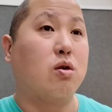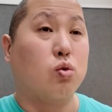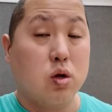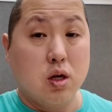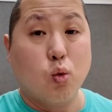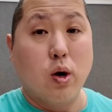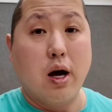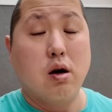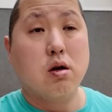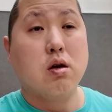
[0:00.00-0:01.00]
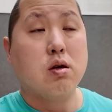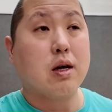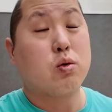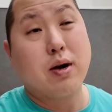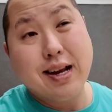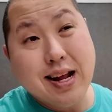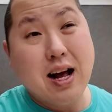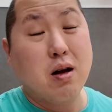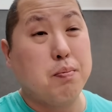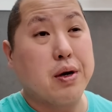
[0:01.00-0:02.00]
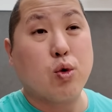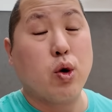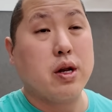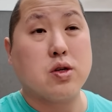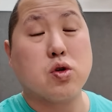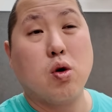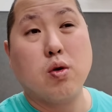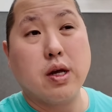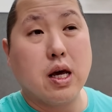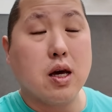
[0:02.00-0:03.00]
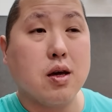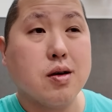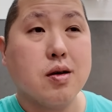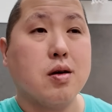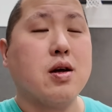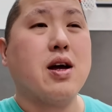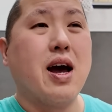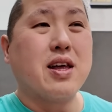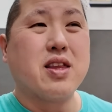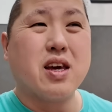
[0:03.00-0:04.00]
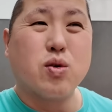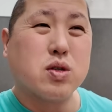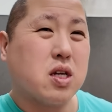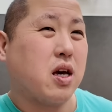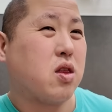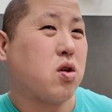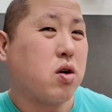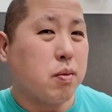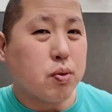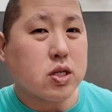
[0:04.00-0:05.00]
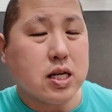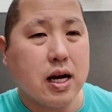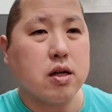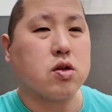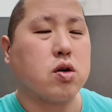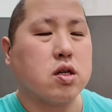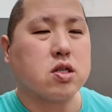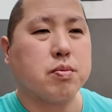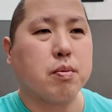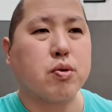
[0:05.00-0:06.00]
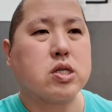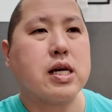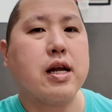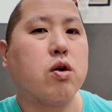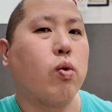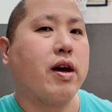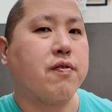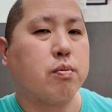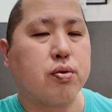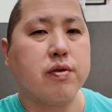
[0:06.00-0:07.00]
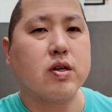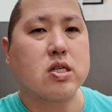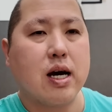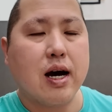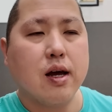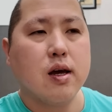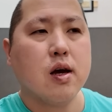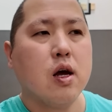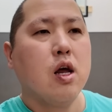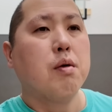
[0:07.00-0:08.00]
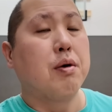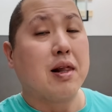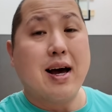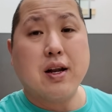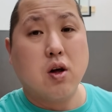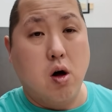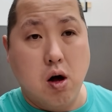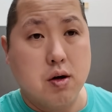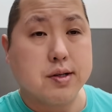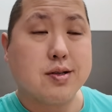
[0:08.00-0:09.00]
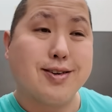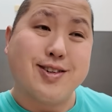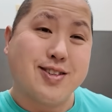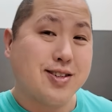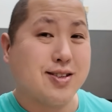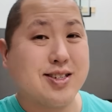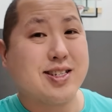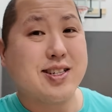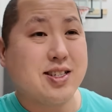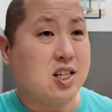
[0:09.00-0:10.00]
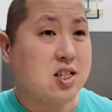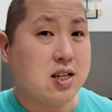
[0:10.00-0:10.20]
really well. Like right now, Bitcoin is only, I think it was like 30%, 30-something percent away from previous high. But a lot of alts, they're still 60,